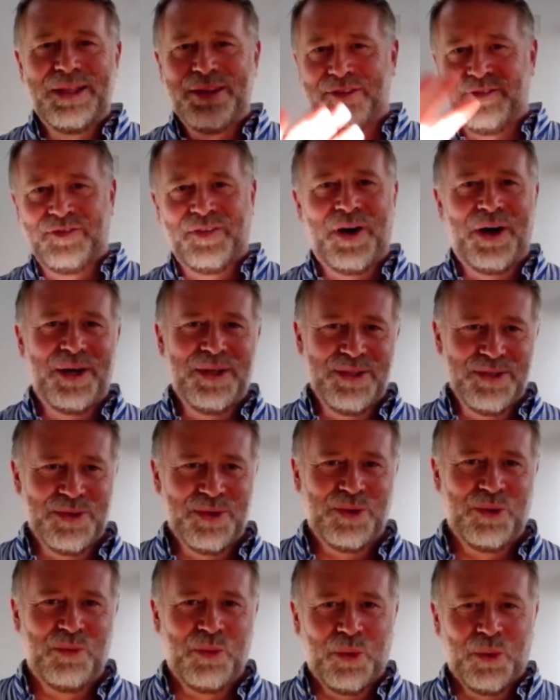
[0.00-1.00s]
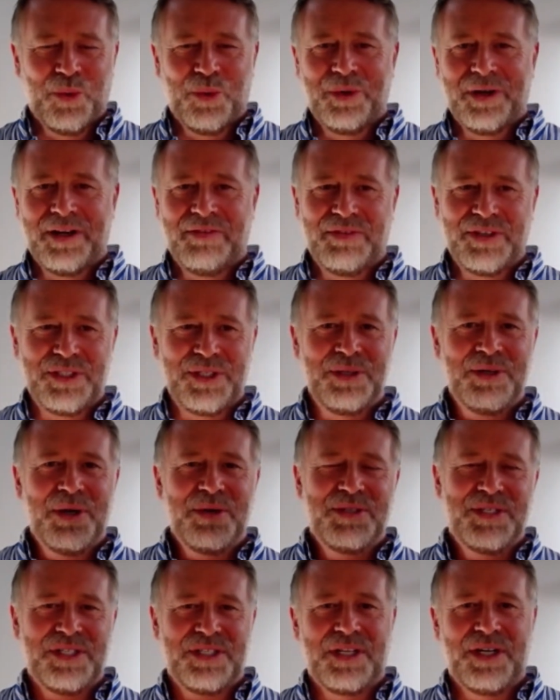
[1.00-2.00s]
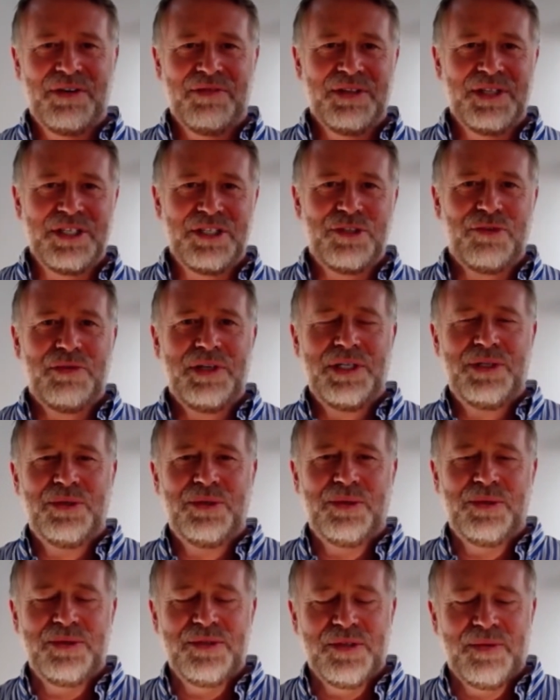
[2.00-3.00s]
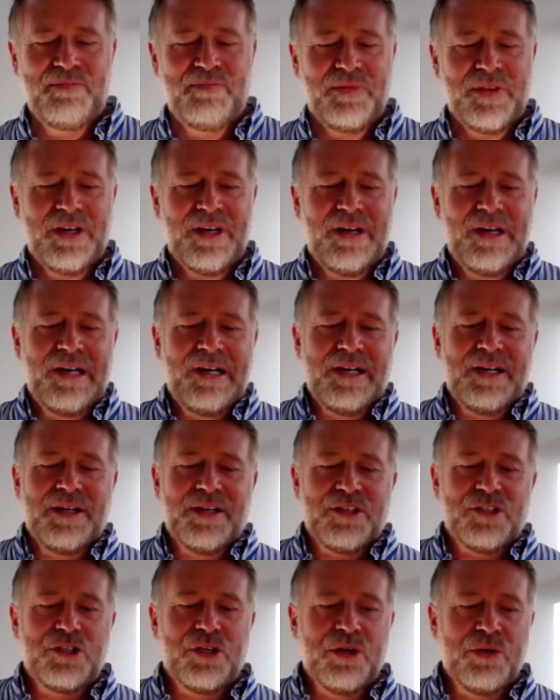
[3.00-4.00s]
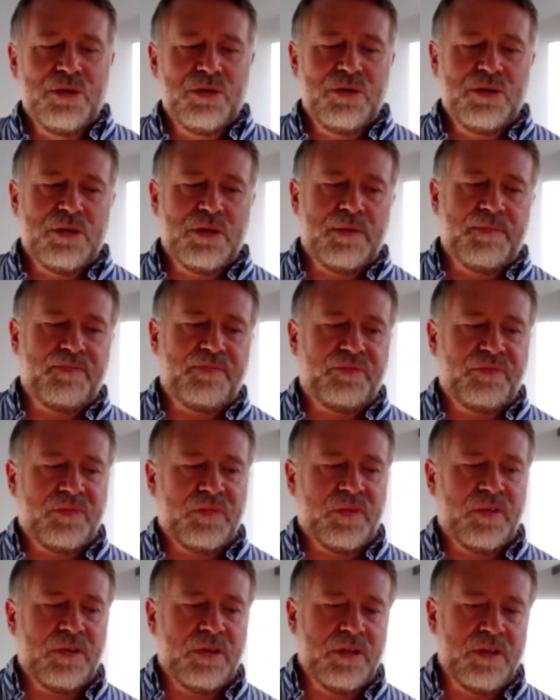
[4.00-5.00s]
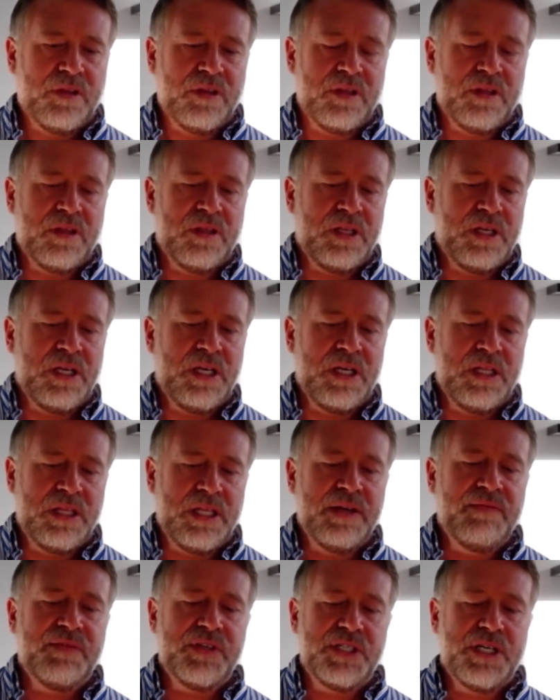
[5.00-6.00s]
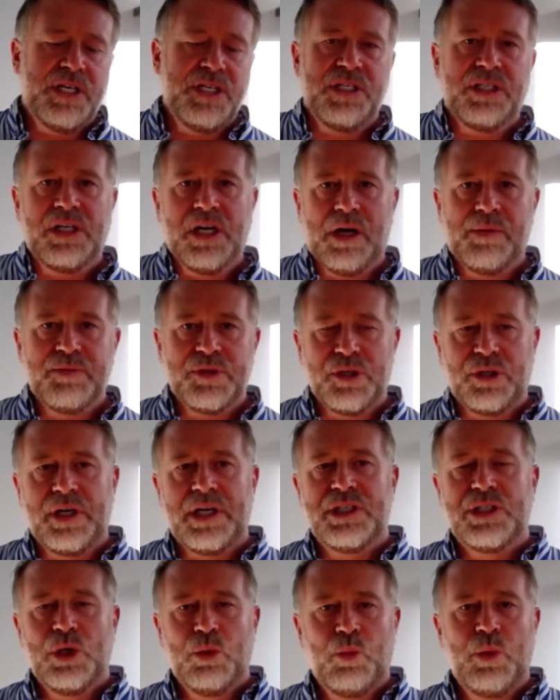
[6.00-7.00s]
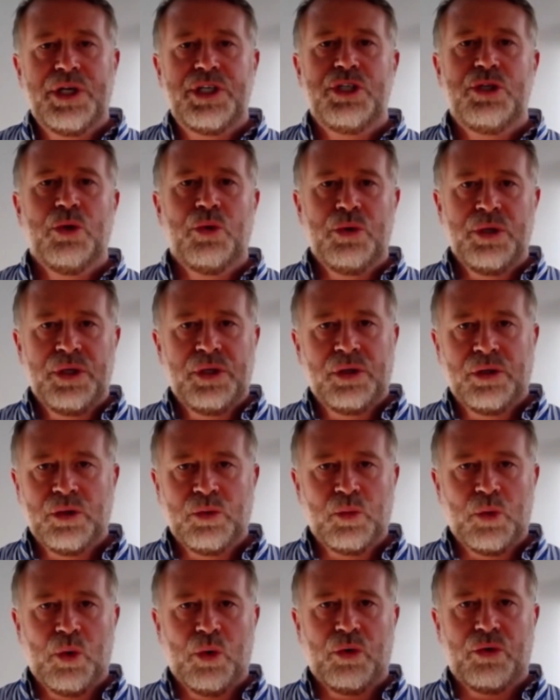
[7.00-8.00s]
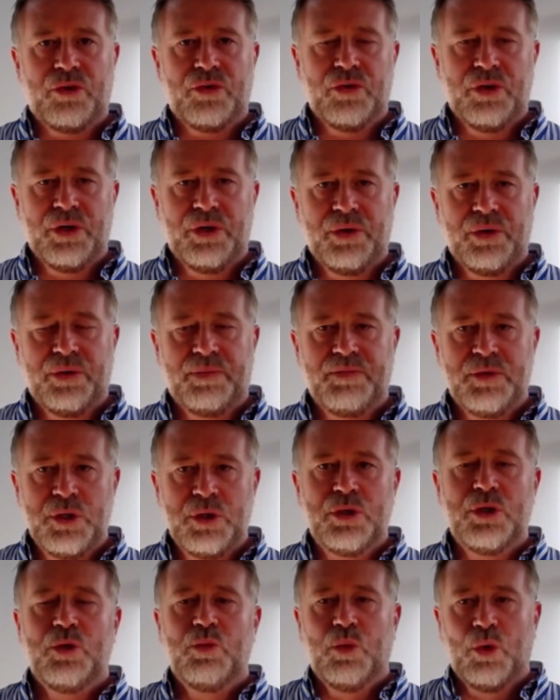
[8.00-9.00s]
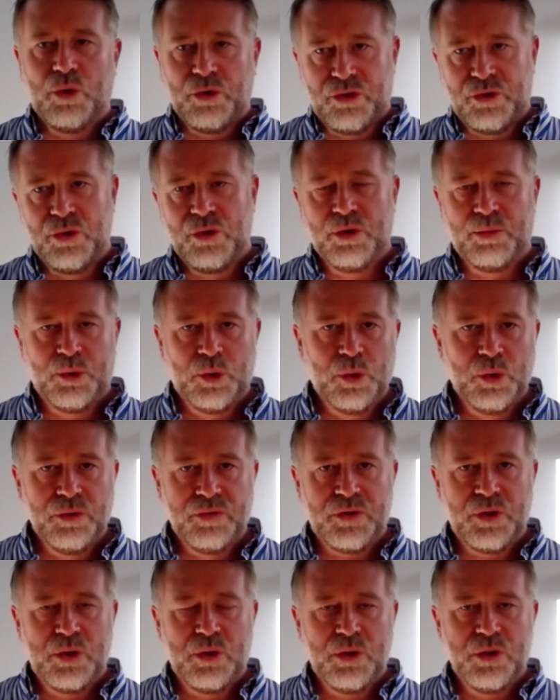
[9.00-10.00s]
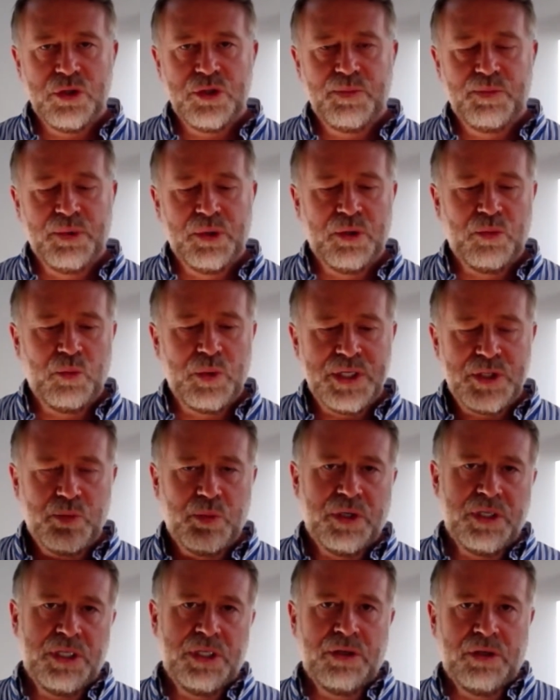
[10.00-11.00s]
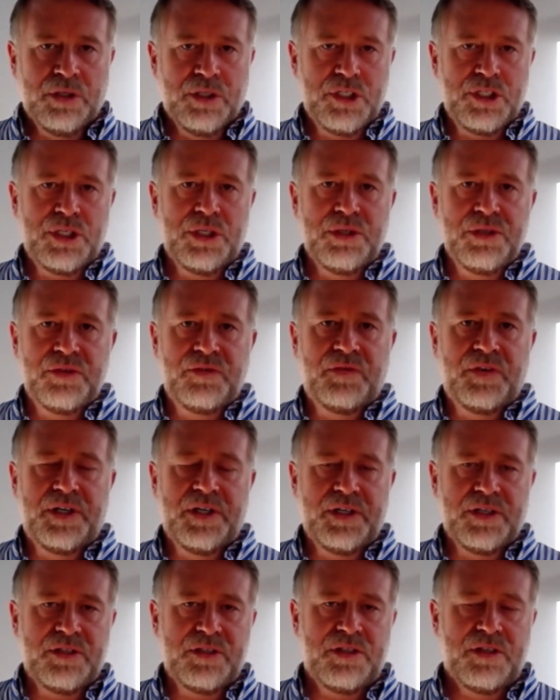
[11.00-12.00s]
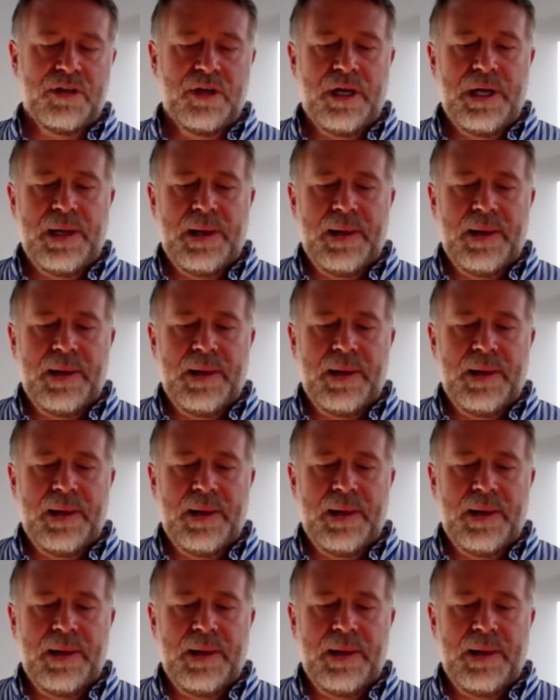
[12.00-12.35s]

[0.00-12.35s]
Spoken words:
the vines on the wall or whatever, and you notice there are these 3 doors. So the invitation comes, okay, so which door are you going to walk through? You could walk through them all, of course, but which one are you going to choose first?